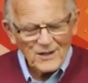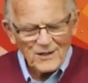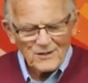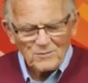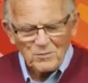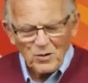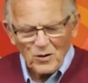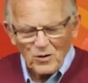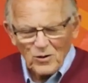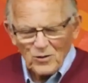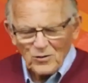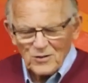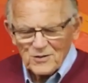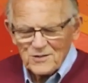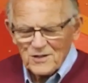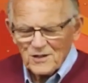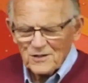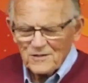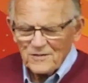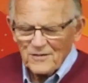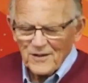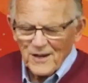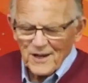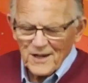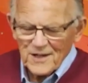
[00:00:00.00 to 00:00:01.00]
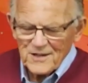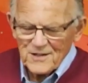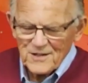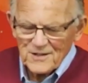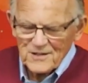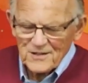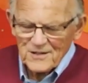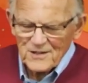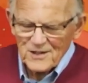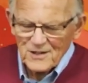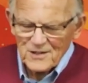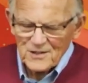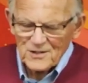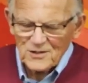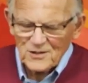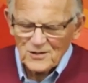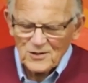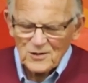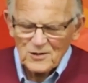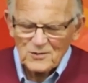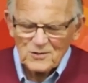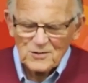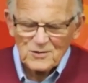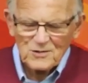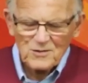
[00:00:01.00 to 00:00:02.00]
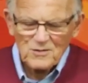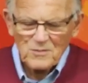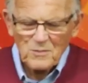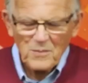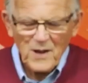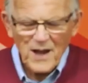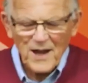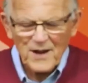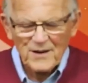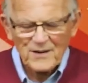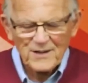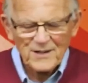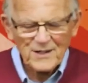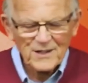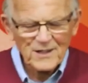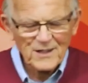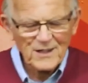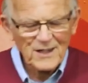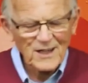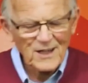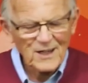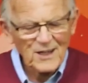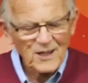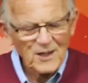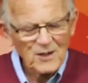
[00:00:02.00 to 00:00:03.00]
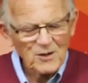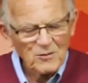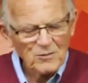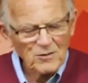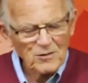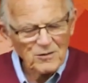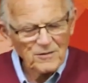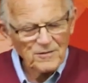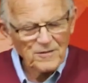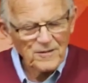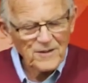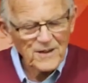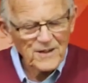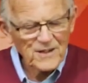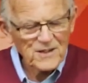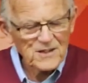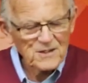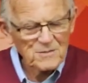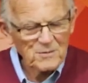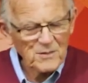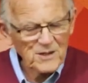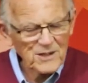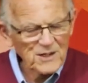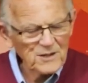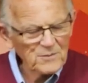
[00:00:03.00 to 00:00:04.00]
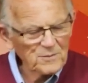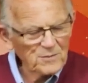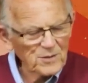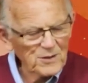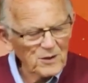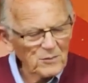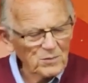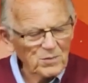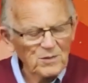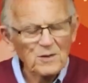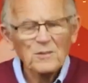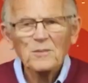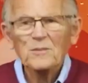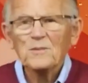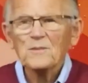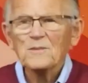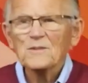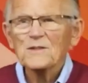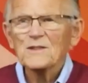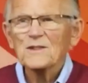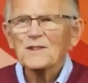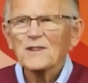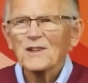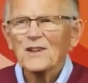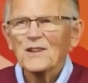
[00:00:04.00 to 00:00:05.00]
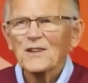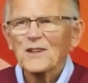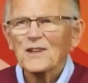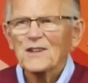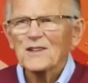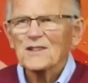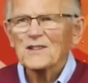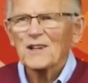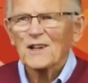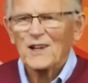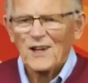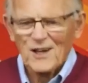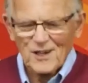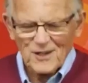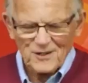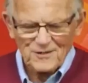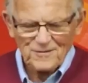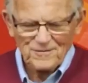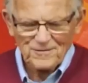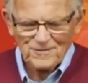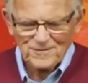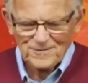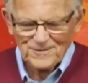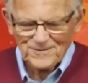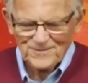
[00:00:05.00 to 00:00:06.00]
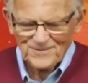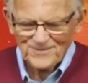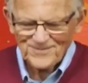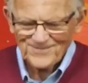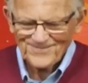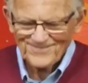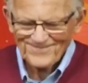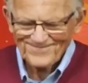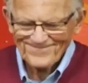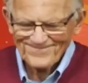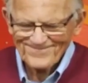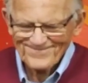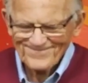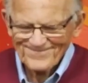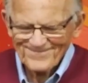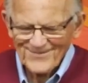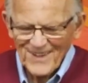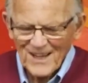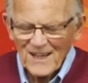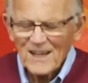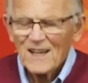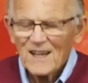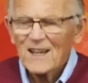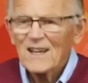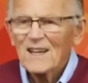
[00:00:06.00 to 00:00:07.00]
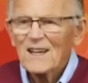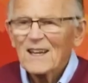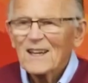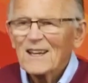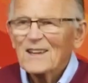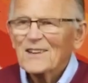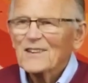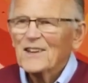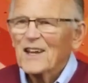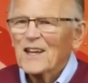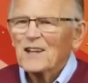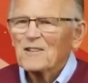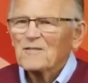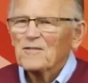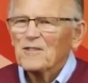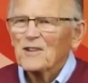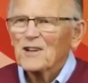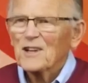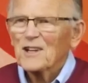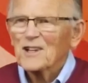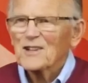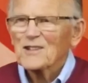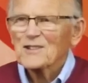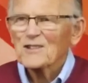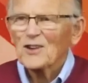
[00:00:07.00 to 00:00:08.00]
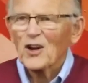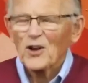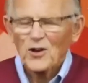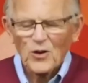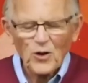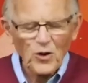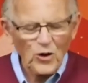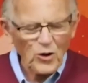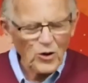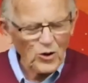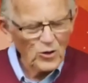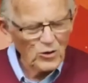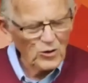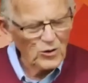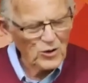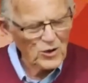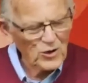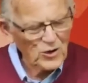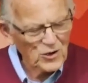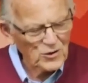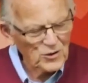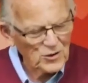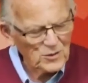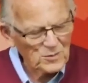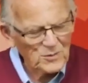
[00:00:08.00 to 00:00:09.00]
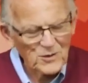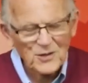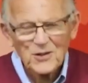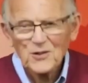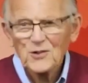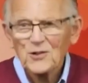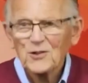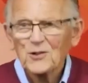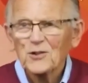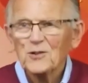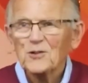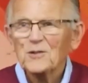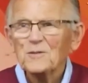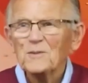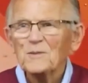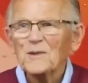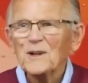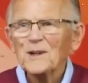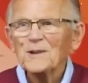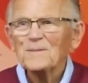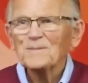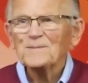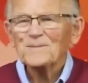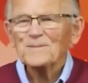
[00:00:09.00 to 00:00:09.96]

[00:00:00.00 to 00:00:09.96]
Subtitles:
Paul's advice is this: those who marry will face many problems in this life. Thankfully, it's not all gloom and doom.